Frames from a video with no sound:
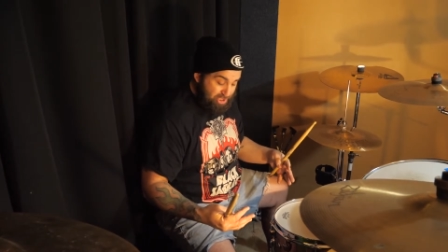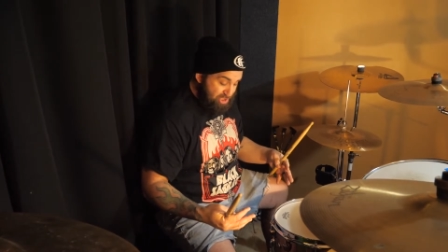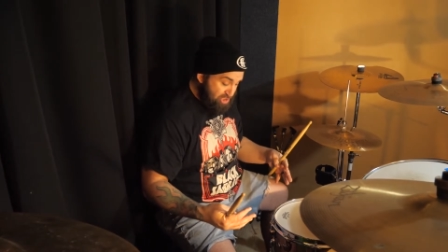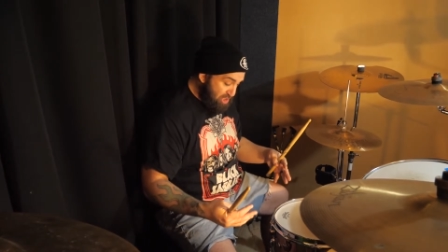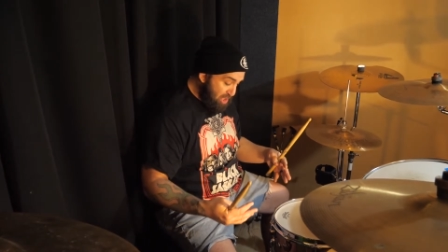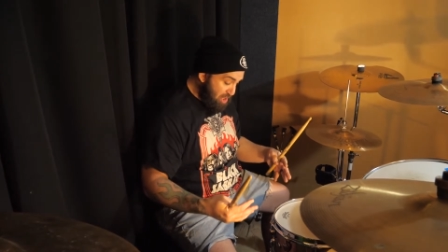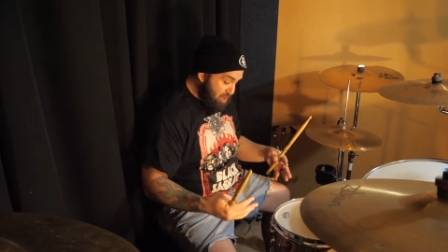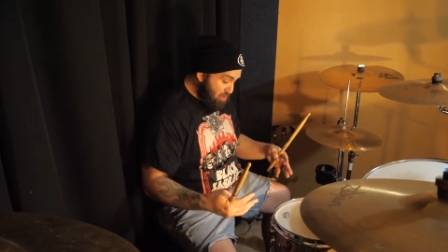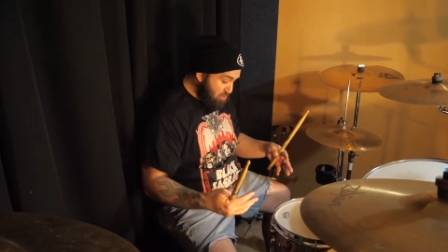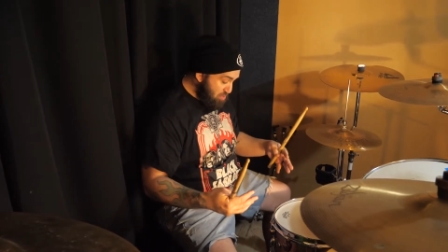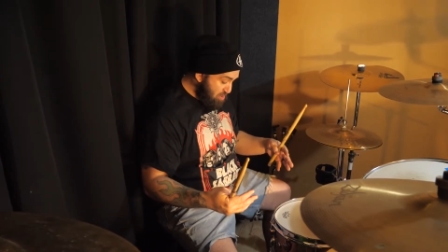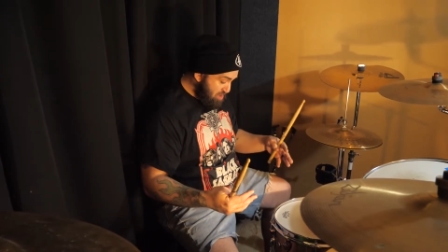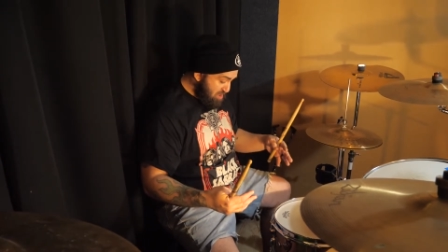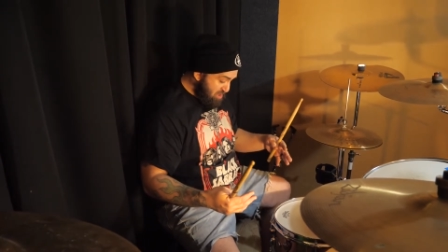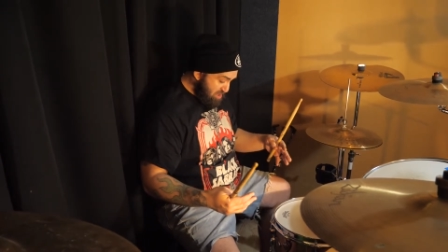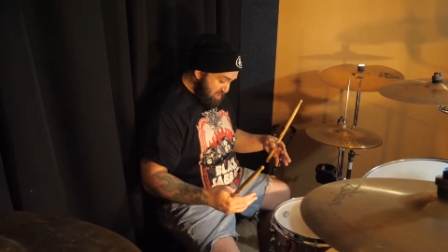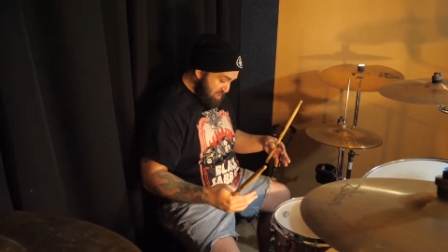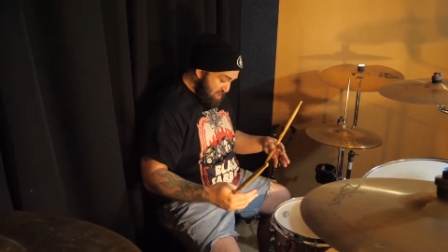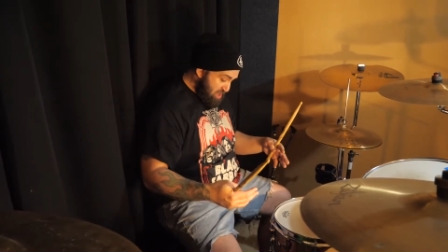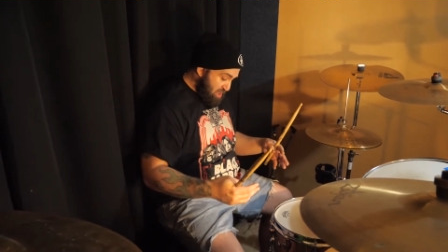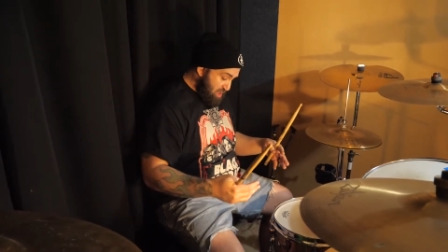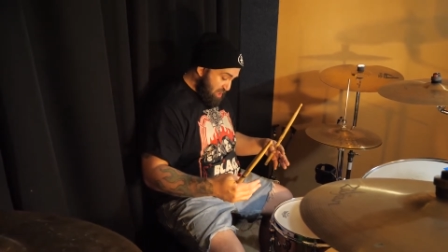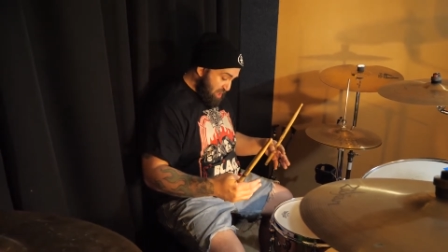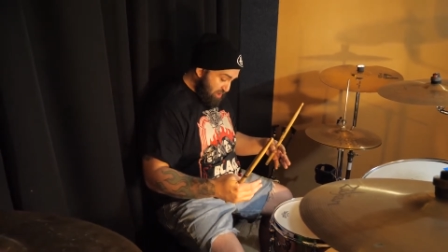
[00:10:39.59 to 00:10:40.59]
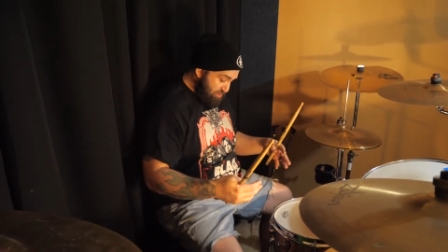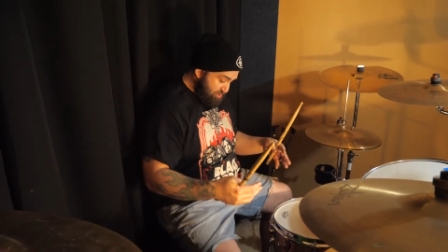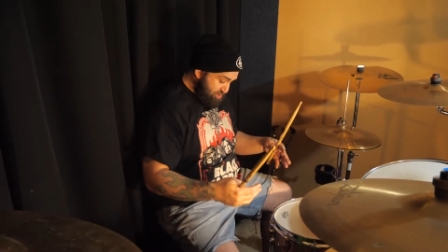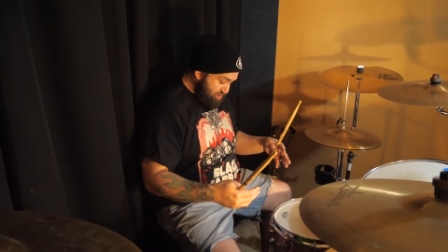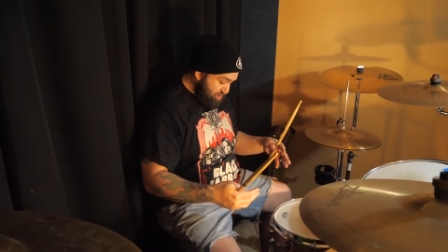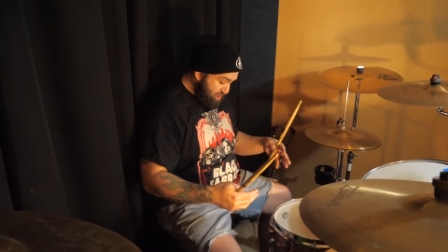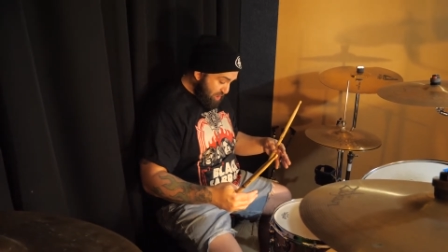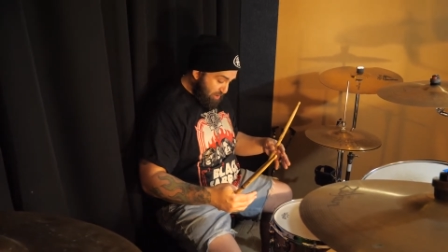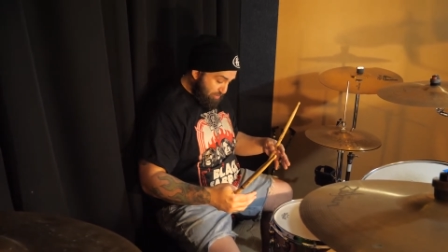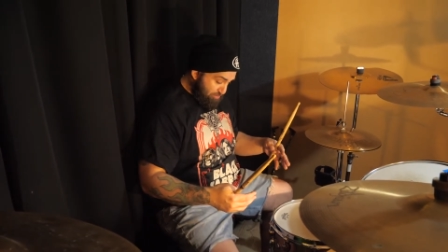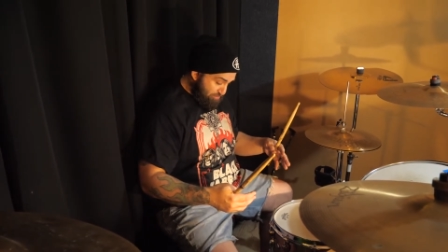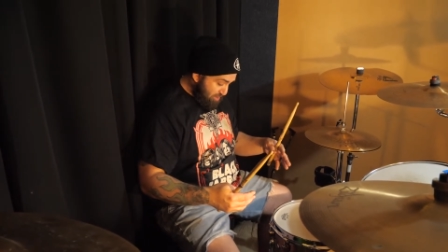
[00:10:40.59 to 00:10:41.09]
So I,
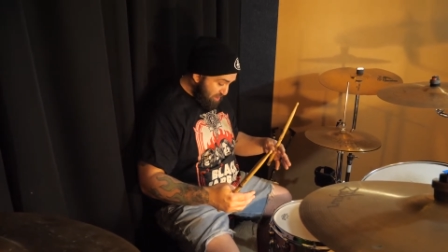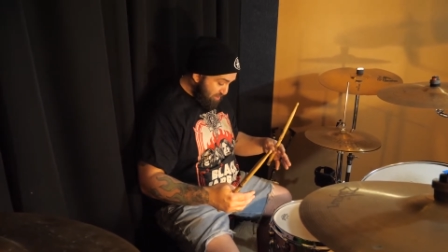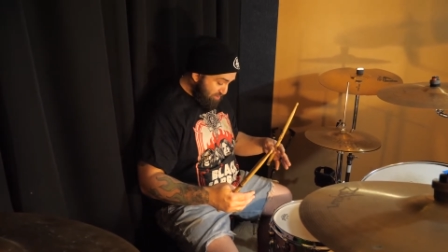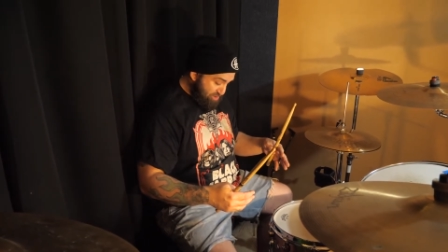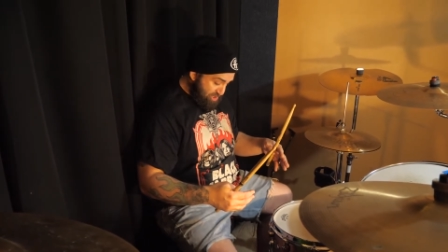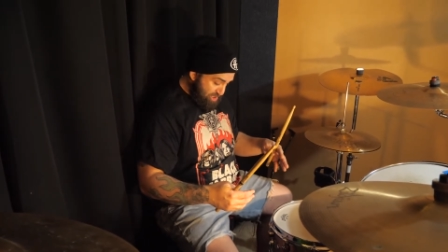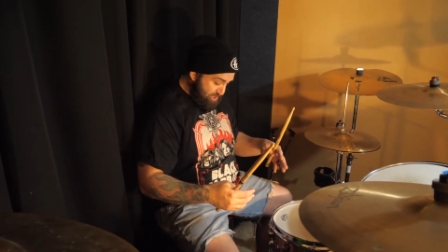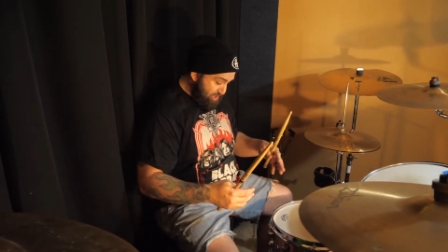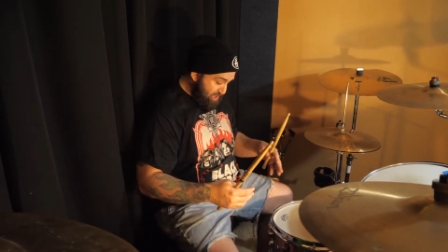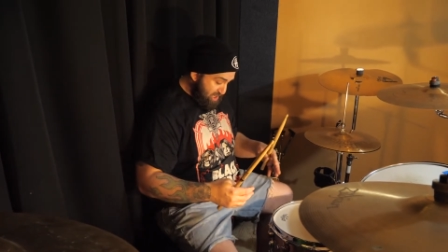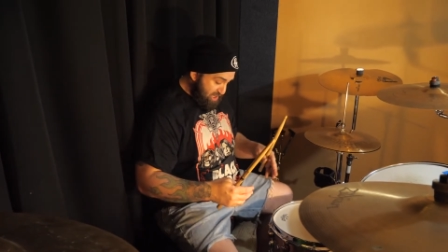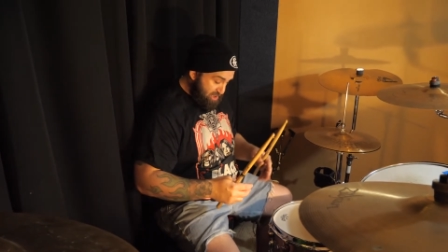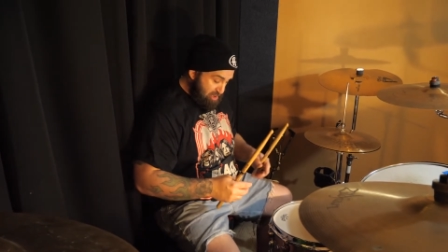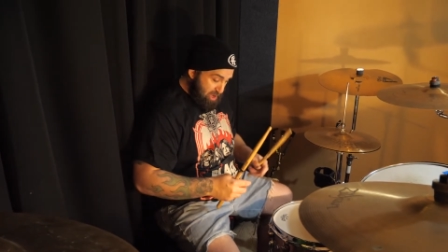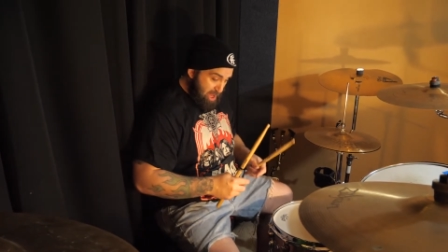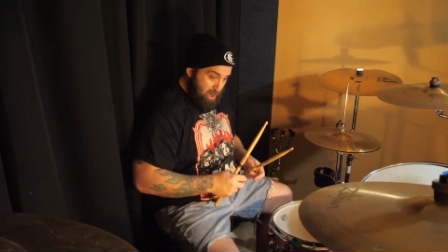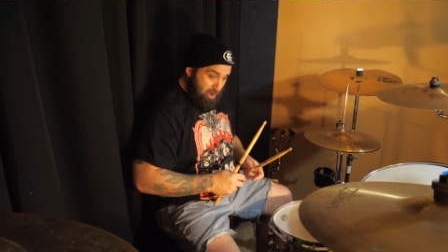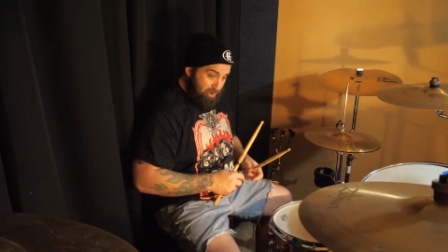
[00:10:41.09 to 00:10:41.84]
will sit there and